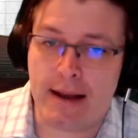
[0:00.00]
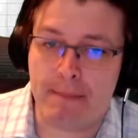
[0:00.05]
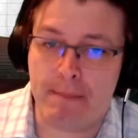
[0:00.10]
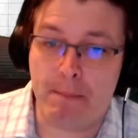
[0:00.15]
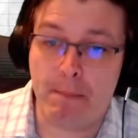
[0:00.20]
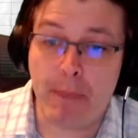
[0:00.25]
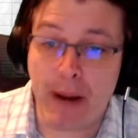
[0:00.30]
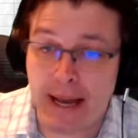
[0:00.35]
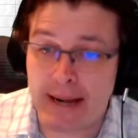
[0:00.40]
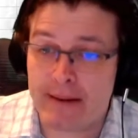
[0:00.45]

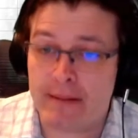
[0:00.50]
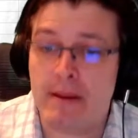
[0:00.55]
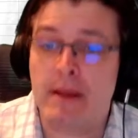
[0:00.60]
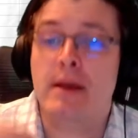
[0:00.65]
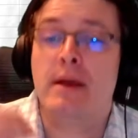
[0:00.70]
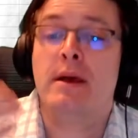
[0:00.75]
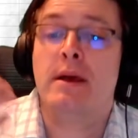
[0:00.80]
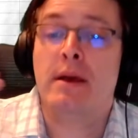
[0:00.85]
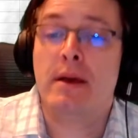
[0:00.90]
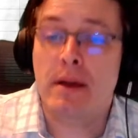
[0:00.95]
But
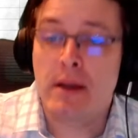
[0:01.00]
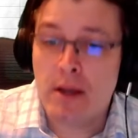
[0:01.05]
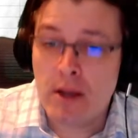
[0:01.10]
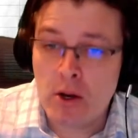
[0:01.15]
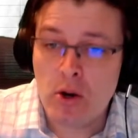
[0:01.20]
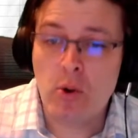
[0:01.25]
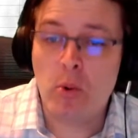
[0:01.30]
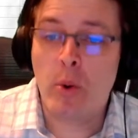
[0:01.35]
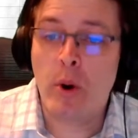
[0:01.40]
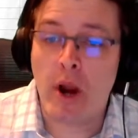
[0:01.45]

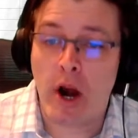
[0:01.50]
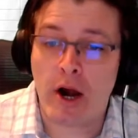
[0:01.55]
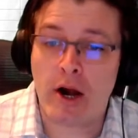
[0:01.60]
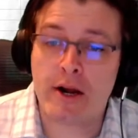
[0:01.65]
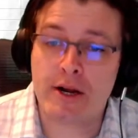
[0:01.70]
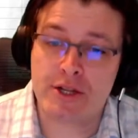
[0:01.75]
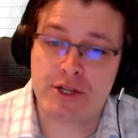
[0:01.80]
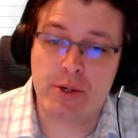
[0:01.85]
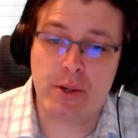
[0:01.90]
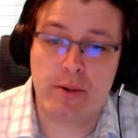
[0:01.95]
we are
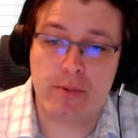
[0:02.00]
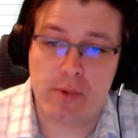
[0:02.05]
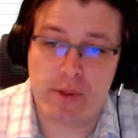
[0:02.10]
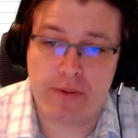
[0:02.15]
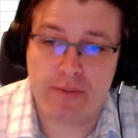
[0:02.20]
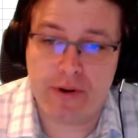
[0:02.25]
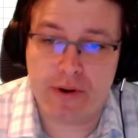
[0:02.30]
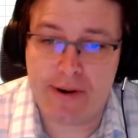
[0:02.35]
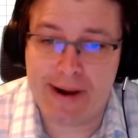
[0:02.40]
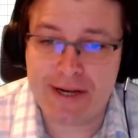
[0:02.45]
going to do it with
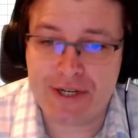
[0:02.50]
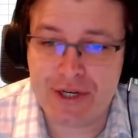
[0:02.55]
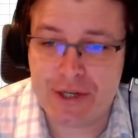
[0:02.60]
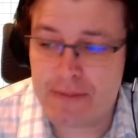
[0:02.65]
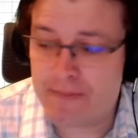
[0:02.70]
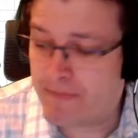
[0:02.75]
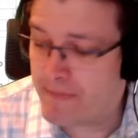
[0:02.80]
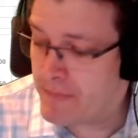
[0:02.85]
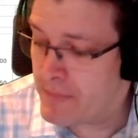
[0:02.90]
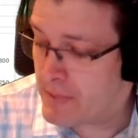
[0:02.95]
regression.
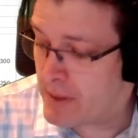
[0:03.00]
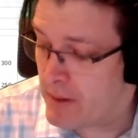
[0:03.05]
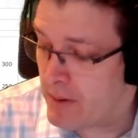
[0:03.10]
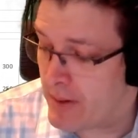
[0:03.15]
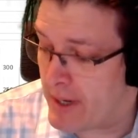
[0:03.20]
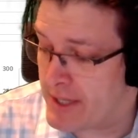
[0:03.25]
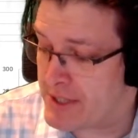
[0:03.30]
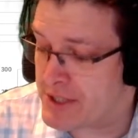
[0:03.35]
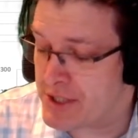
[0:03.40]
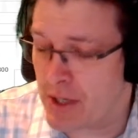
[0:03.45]

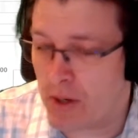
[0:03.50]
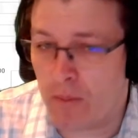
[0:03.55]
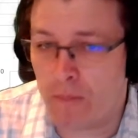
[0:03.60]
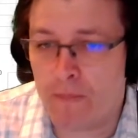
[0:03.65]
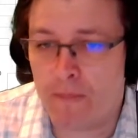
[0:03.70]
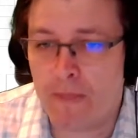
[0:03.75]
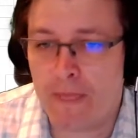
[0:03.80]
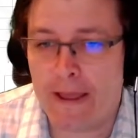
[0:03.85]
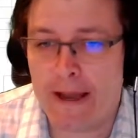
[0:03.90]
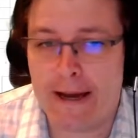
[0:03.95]
Okay, so
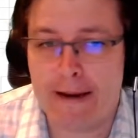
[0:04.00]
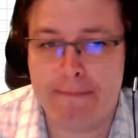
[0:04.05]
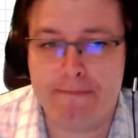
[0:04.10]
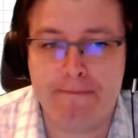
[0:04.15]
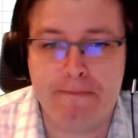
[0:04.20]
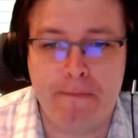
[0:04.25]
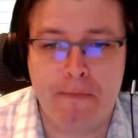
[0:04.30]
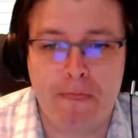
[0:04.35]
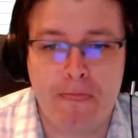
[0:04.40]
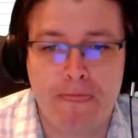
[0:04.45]

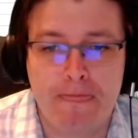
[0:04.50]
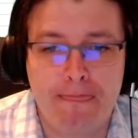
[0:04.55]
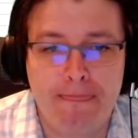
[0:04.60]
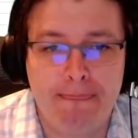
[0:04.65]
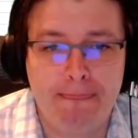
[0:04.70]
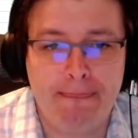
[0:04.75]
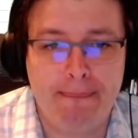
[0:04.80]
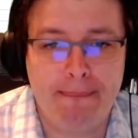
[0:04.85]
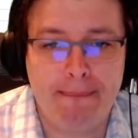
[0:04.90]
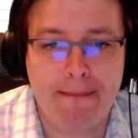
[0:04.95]

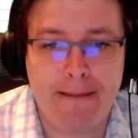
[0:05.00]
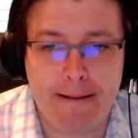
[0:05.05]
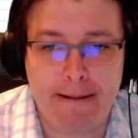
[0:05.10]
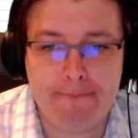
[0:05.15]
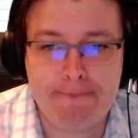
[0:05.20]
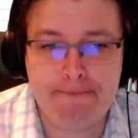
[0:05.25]
yeah.